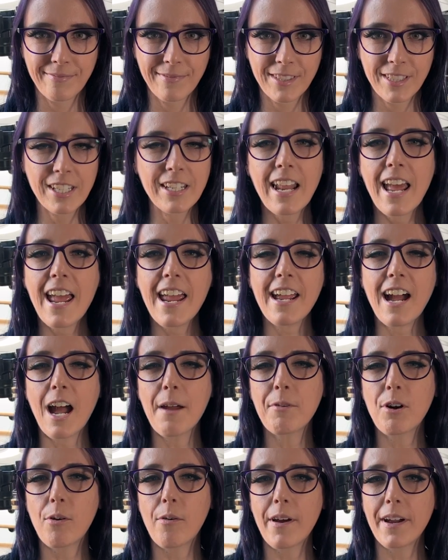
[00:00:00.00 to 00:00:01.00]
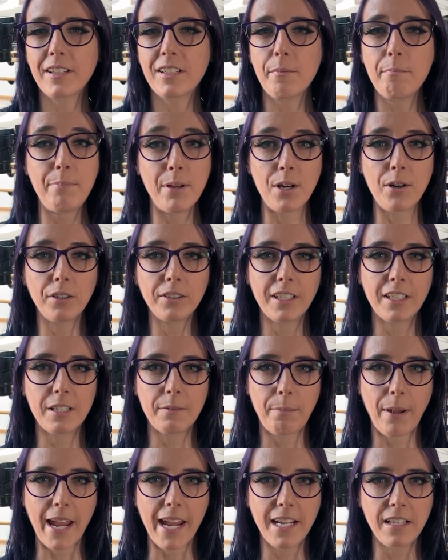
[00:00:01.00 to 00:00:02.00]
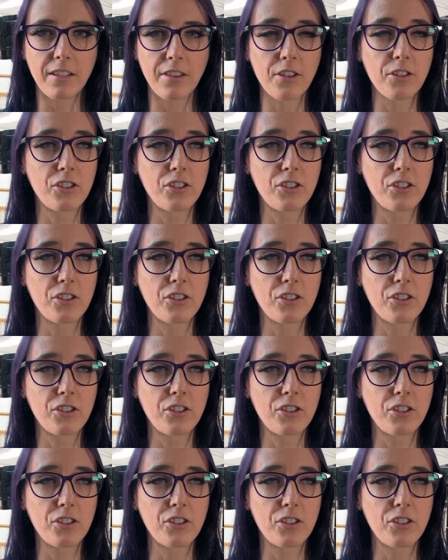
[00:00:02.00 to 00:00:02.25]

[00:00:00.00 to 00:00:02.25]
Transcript: Today I'm going to build and paint the